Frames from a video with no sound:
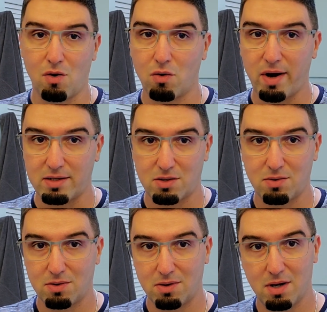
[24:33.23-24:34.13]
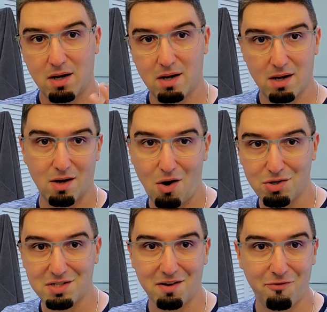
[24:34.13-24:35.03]
And congrats to
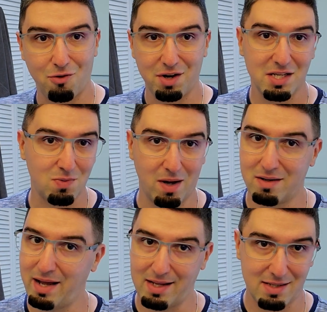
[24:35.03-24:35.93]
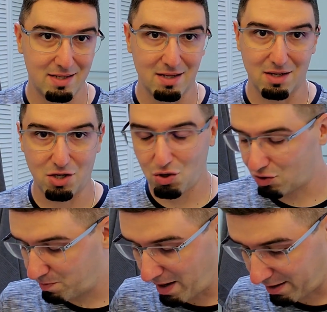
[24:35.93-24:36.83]
Austin for this one. That's a
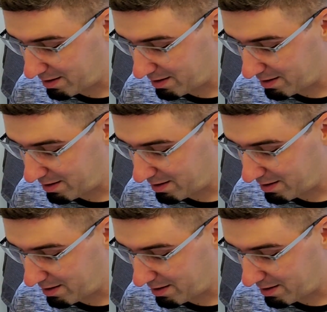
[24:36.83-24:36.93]
huge